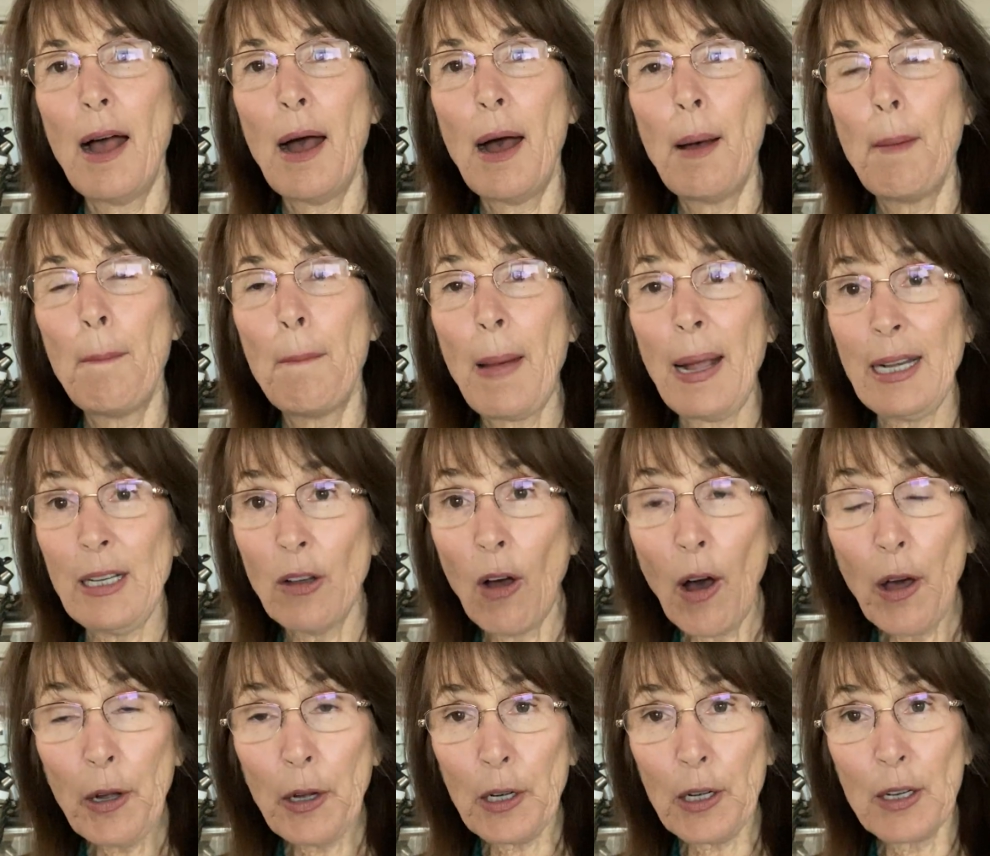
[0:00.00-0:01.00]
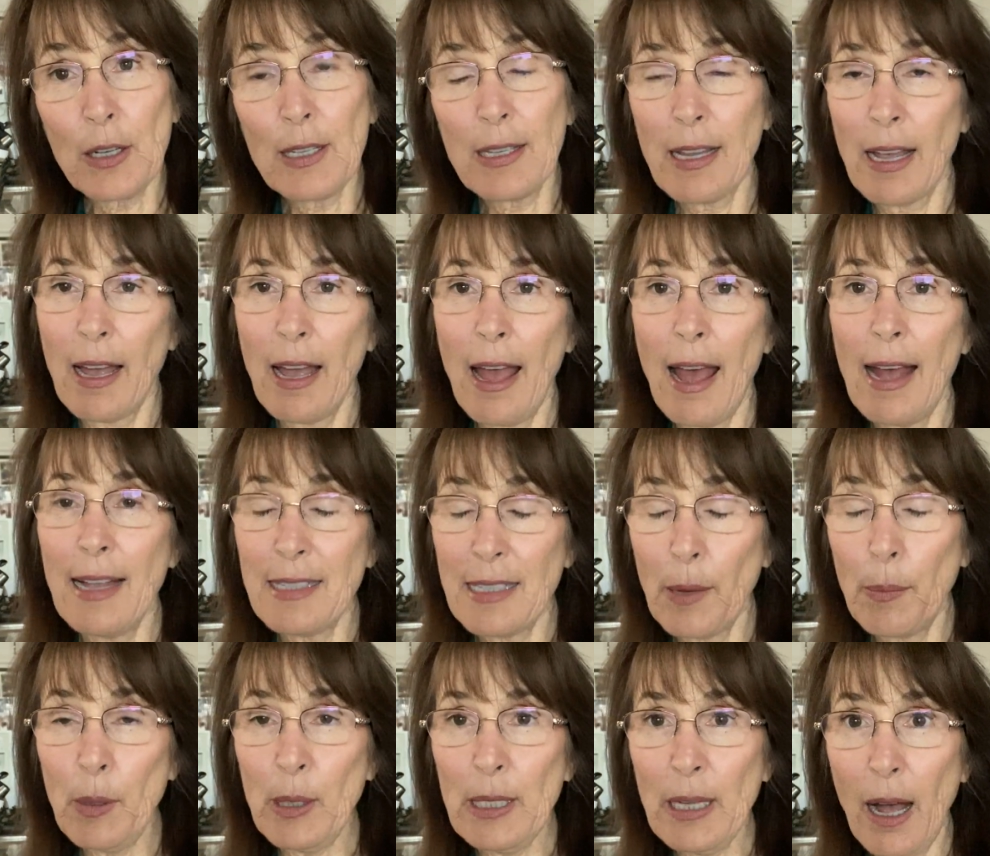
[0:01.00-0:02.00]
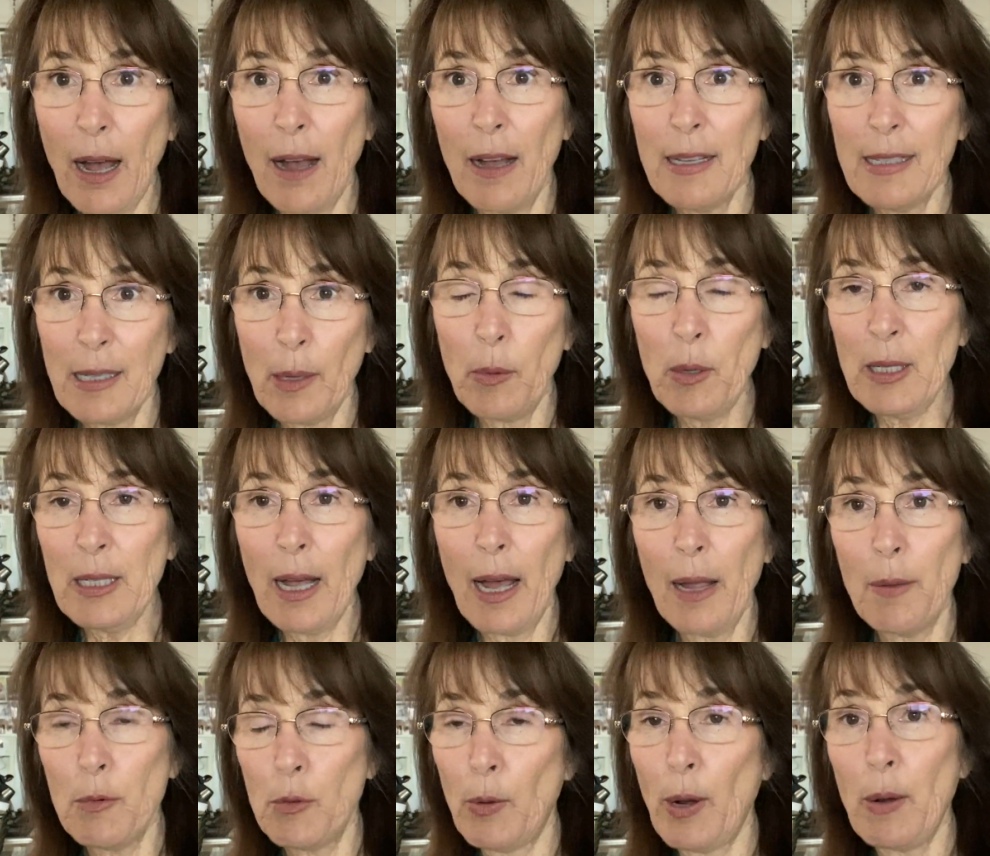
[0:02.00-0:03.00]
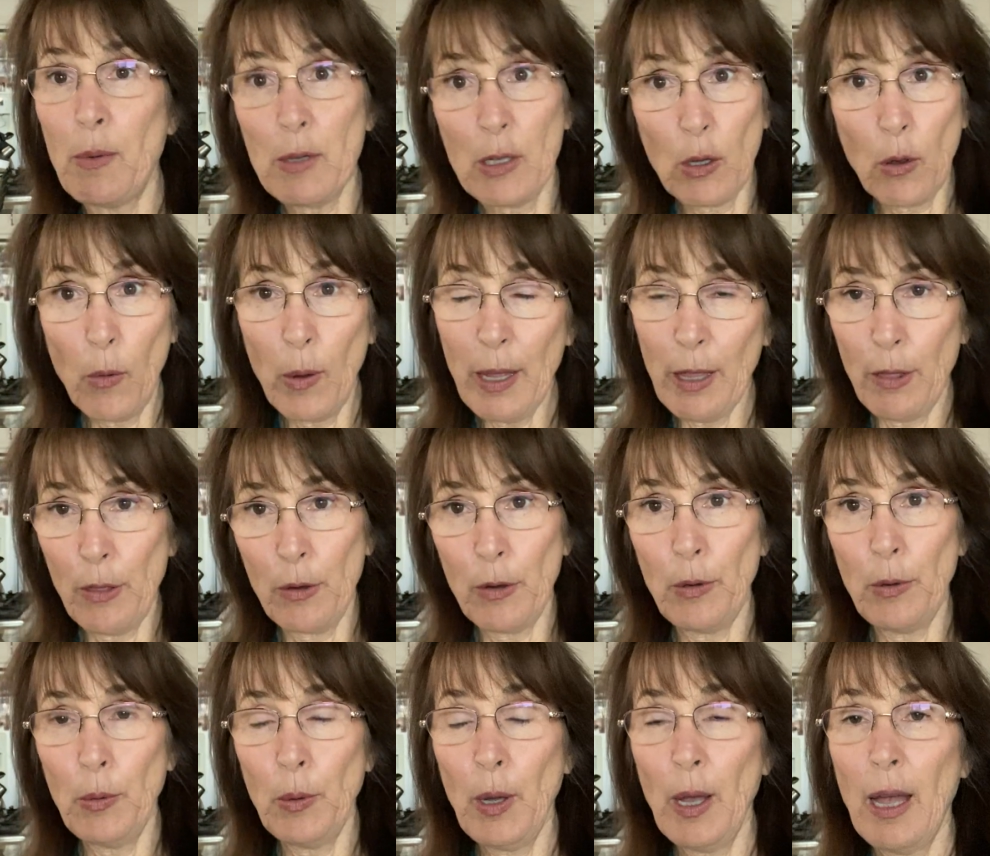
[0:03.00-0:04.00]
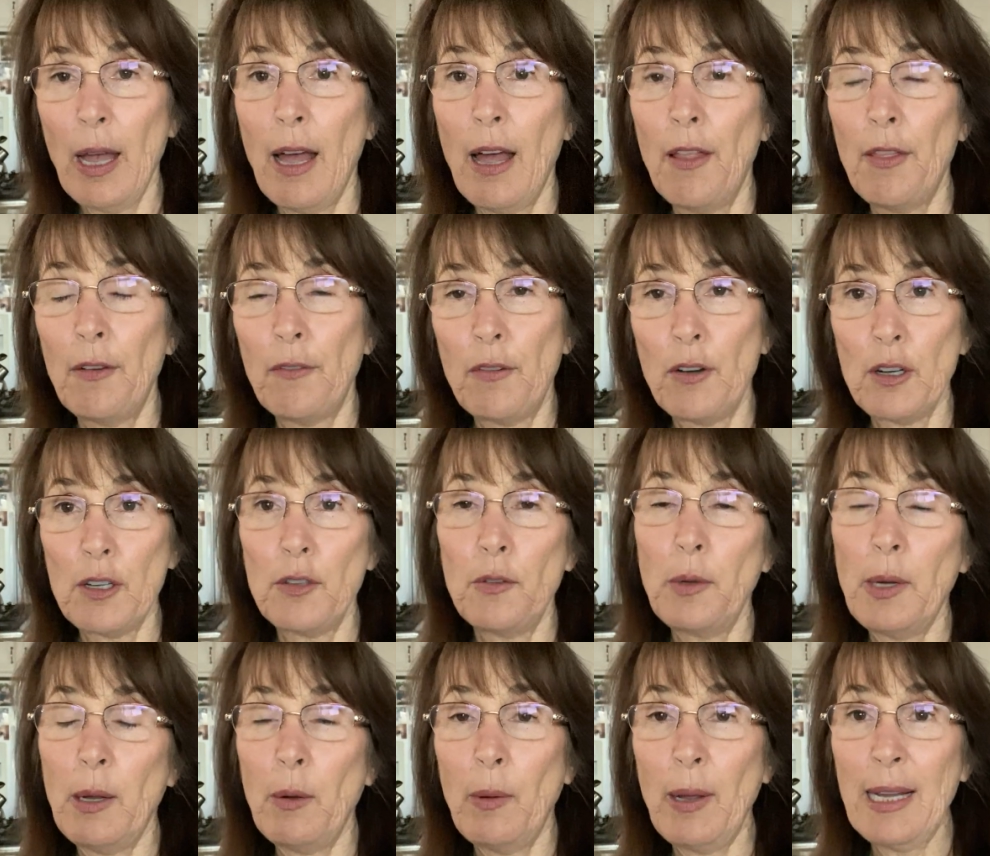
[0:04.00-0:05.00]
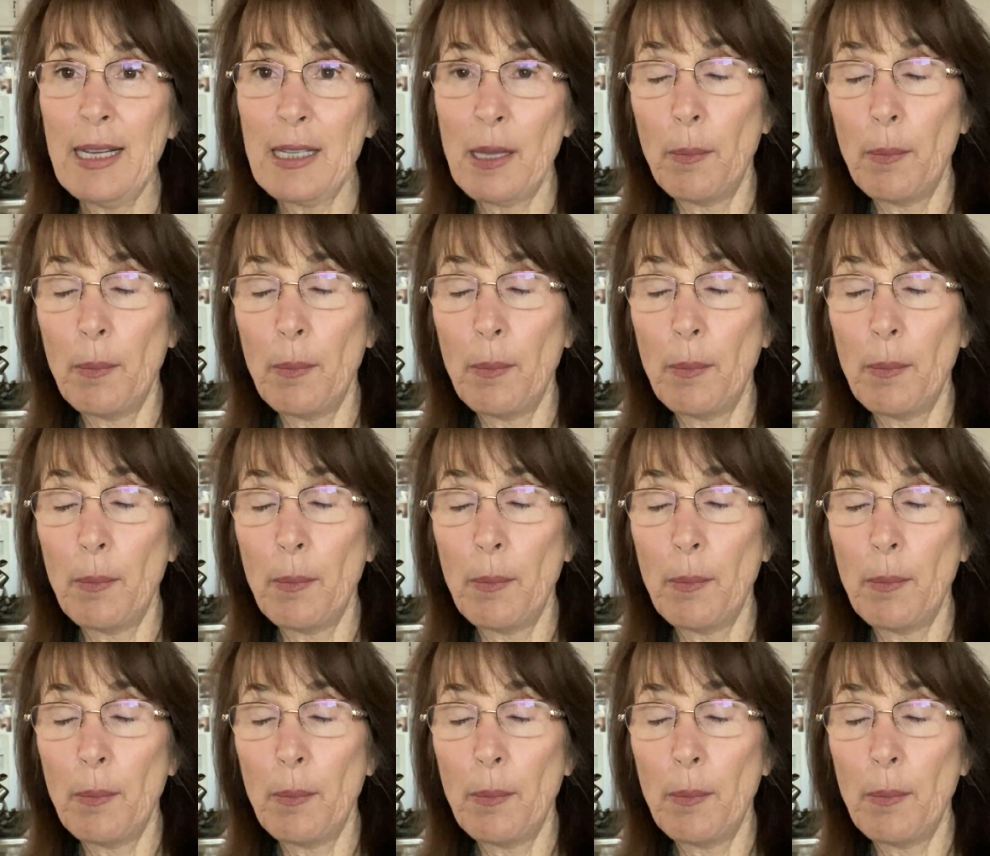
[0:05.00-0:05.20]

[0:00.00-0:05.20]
um, my daughters at separate, separate times what I was going through the first three weeks.